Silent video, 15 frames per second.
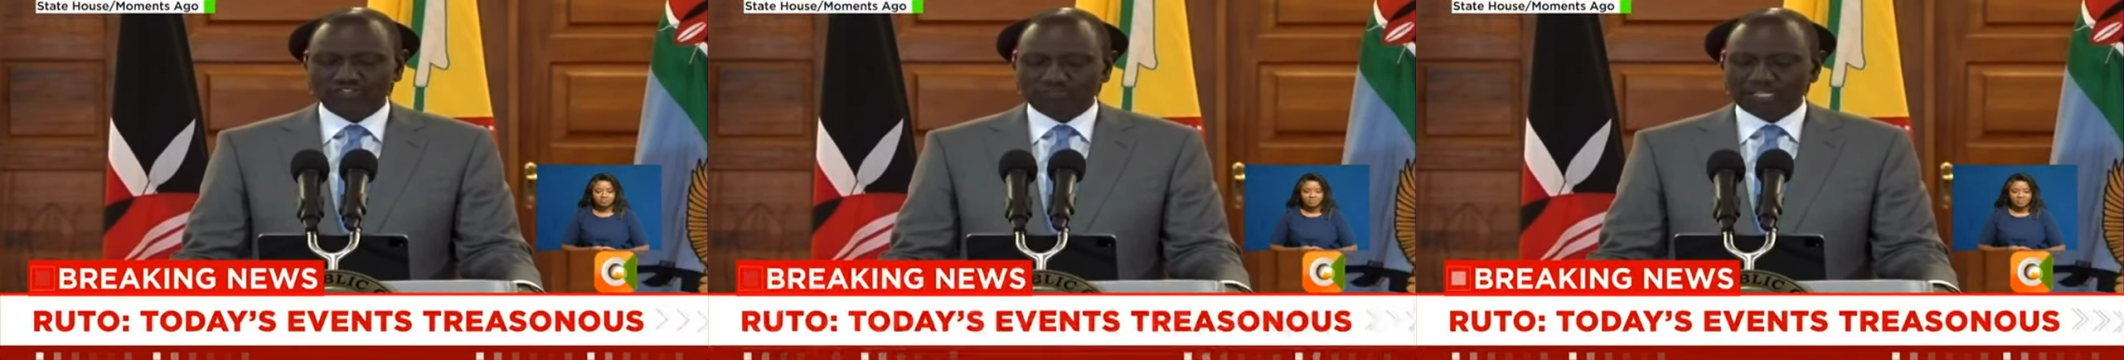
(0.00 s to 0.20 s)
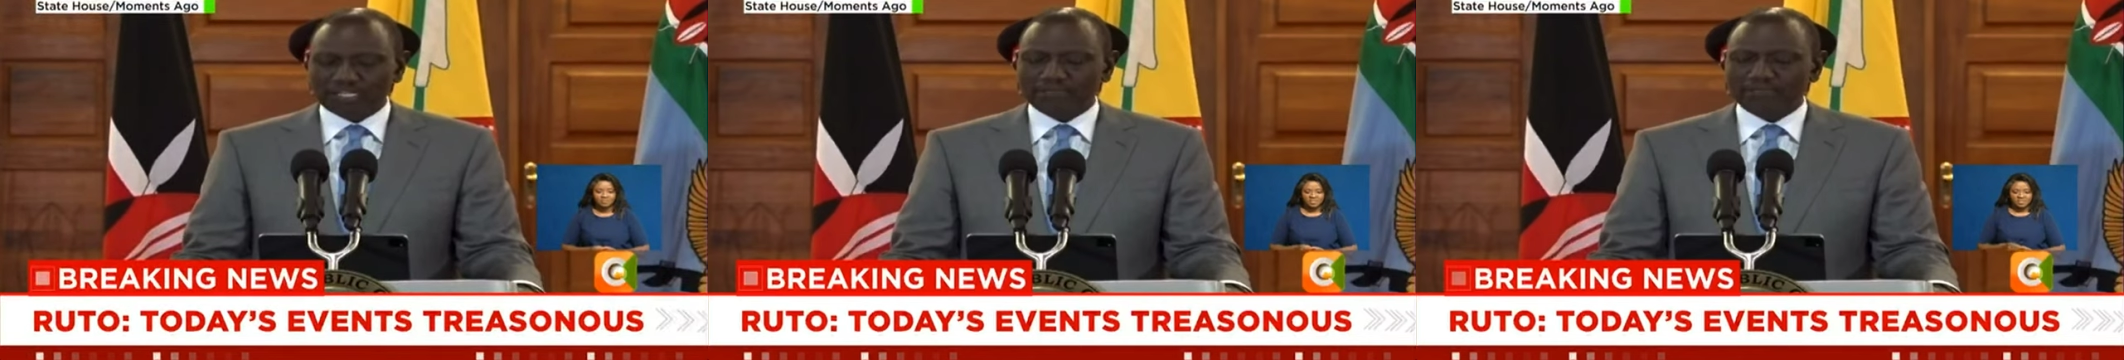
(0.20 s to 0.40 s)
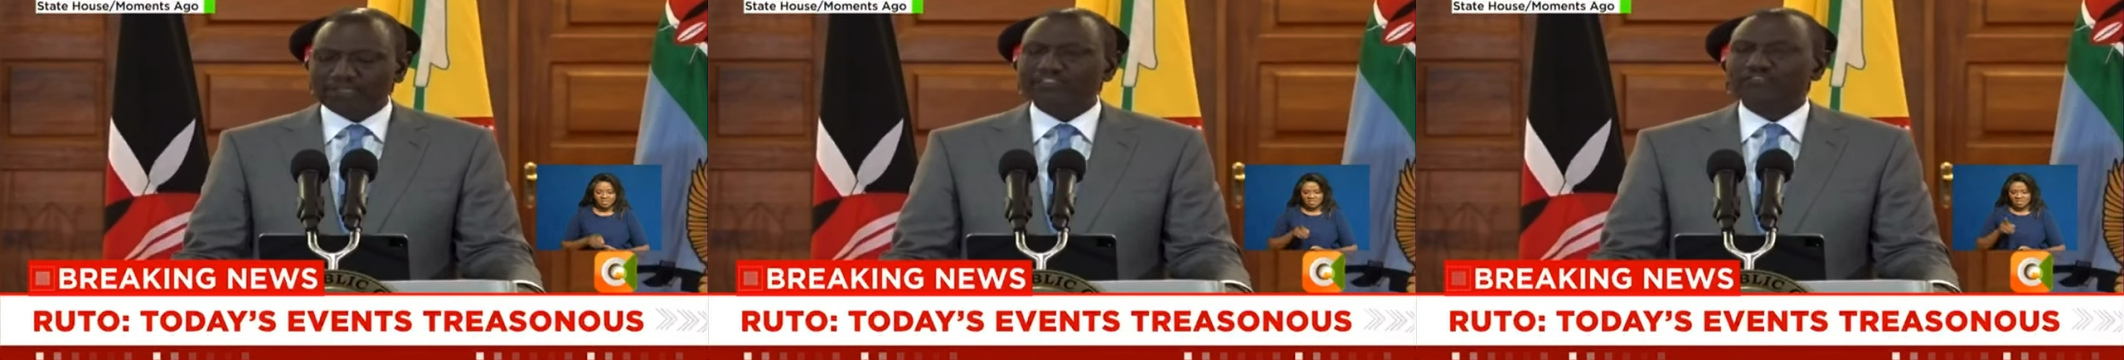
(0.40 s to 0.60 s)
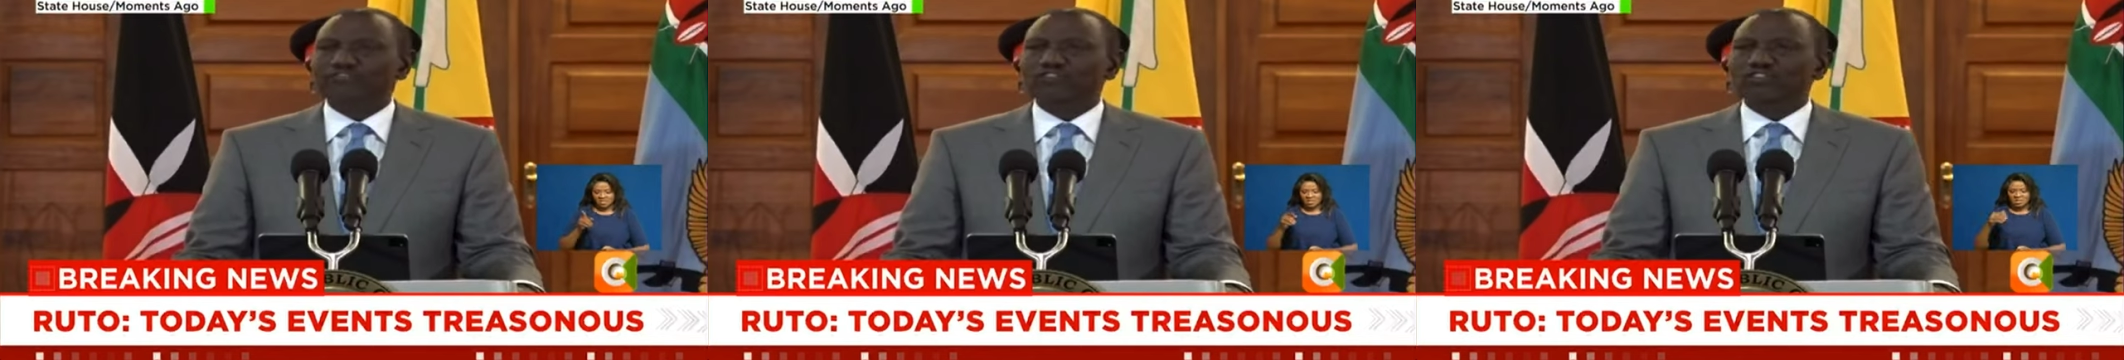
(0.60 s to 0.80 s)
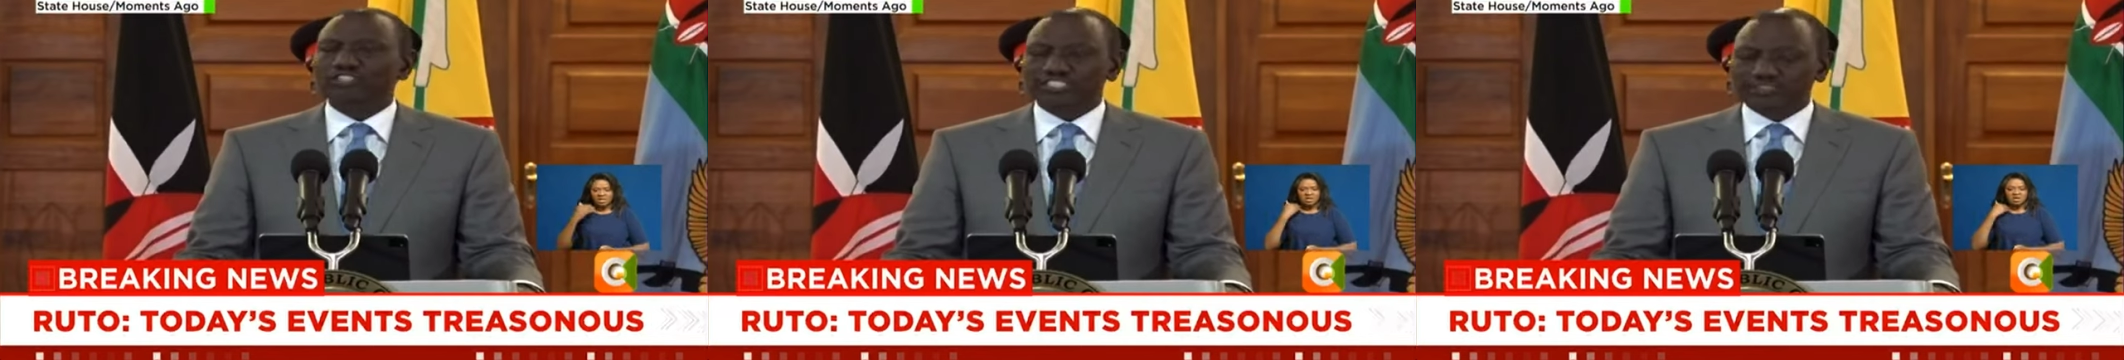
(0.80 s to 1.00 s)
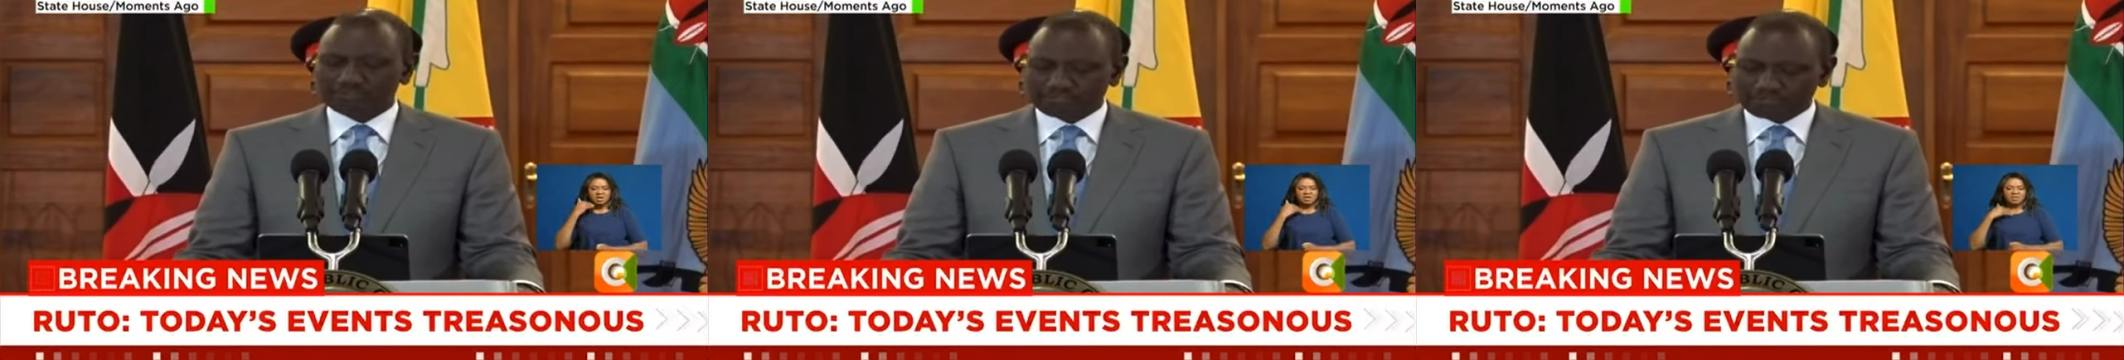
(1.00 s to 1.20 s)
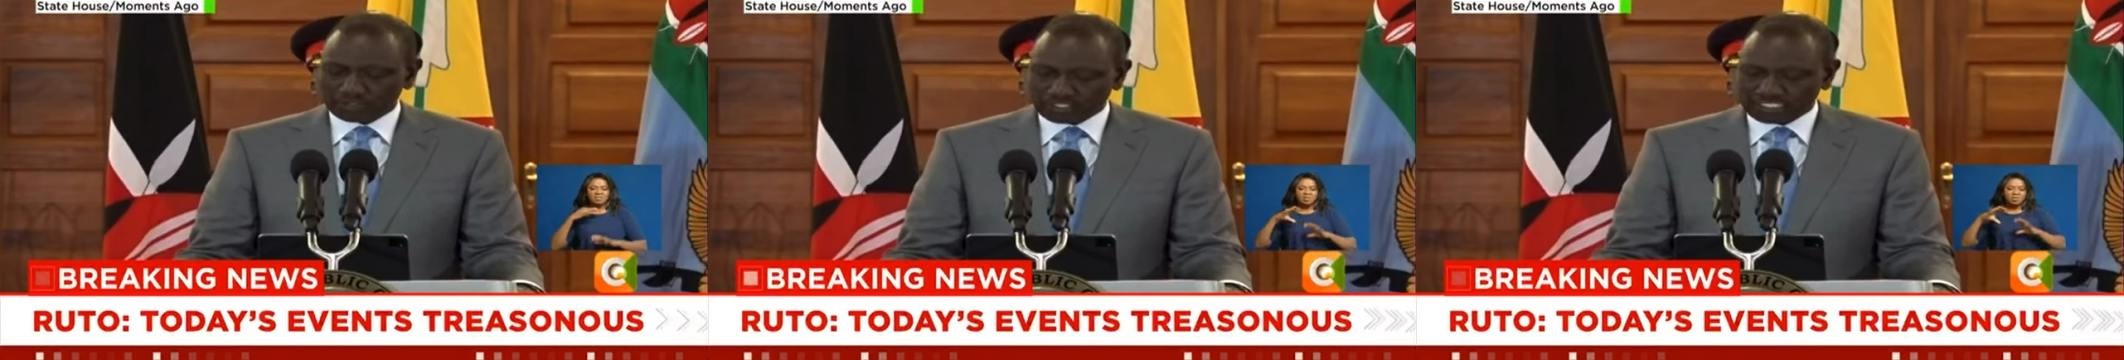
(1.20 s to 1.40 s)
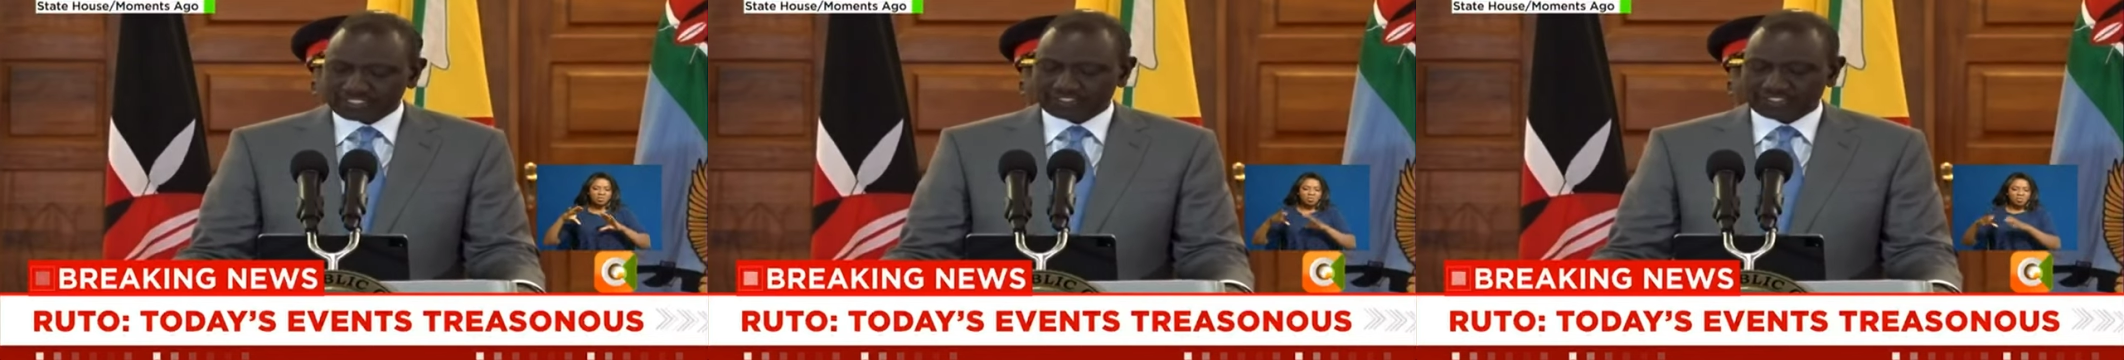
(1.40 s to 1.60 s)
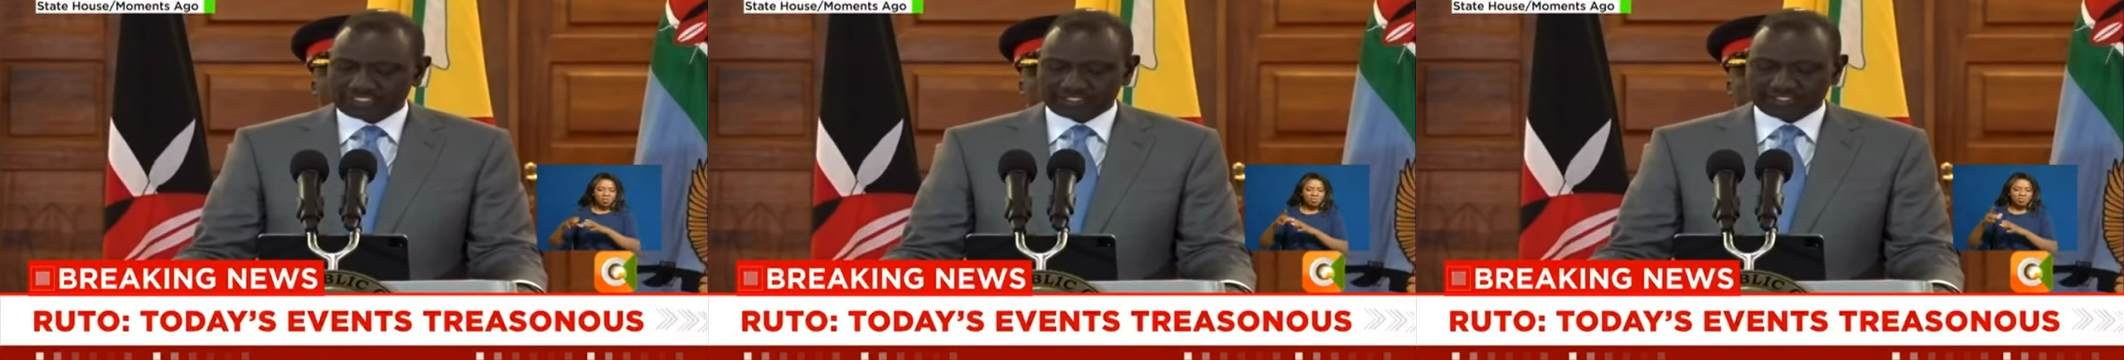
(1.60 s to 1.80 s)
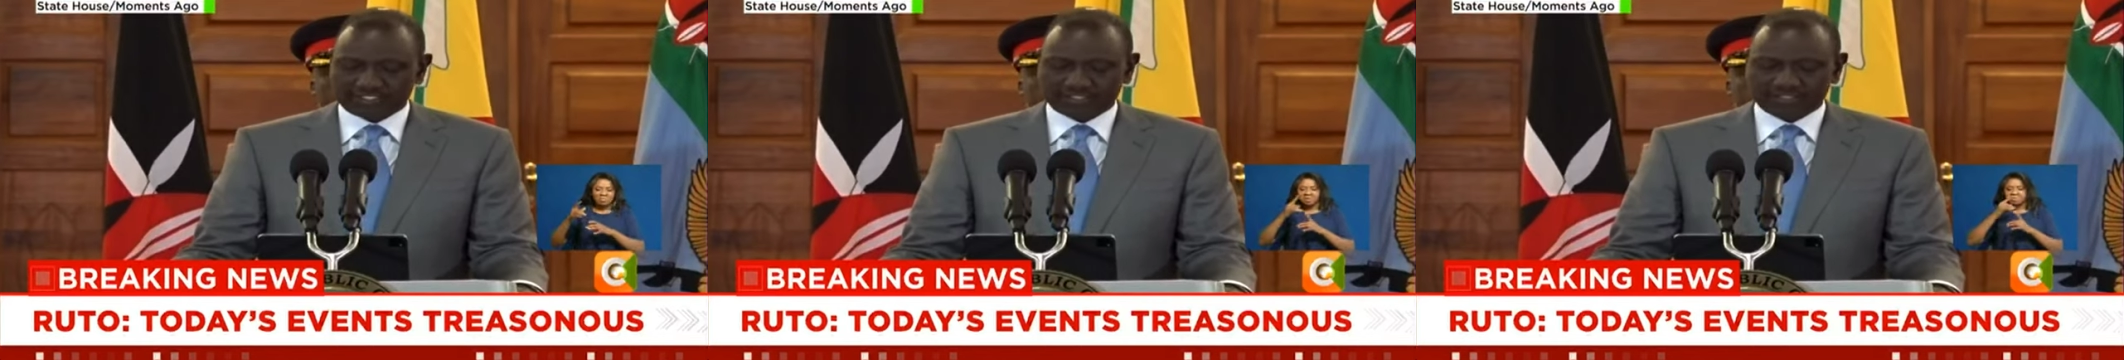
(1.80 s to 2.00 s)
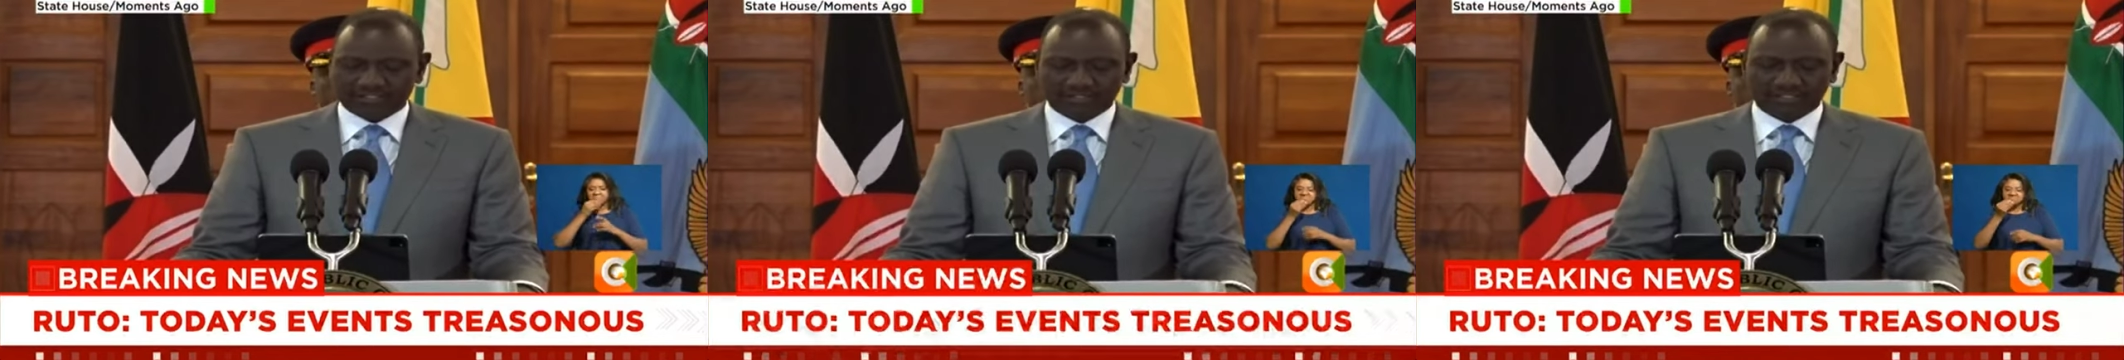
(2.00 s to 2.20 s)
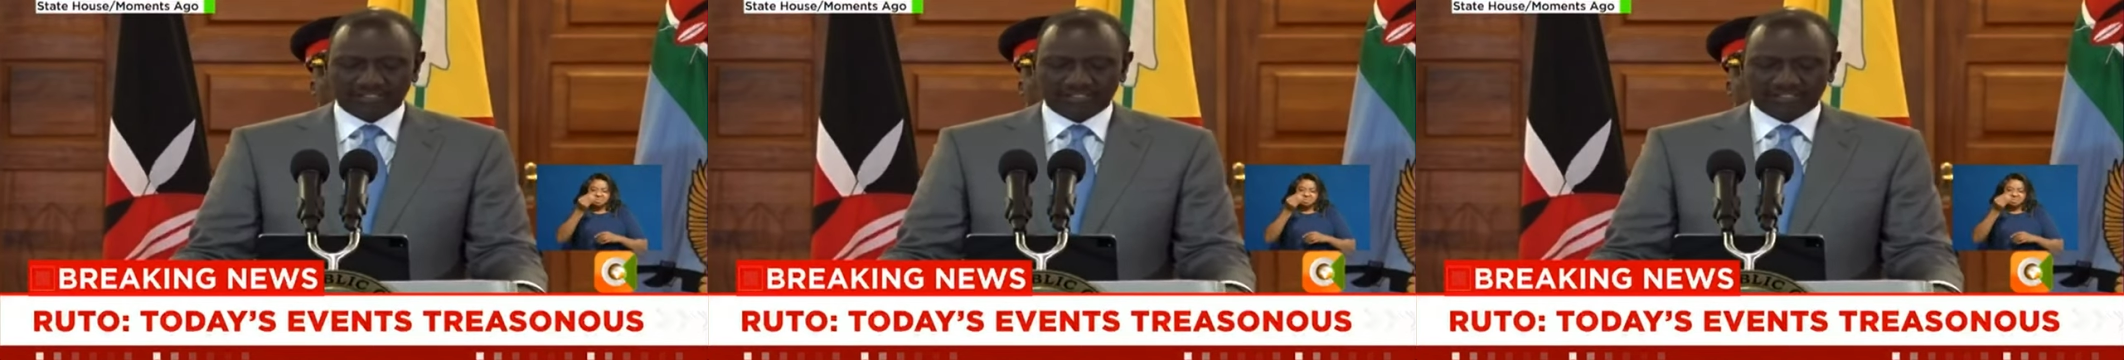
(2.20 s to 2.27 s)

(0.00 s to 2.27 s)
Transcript: to be peaceful protesters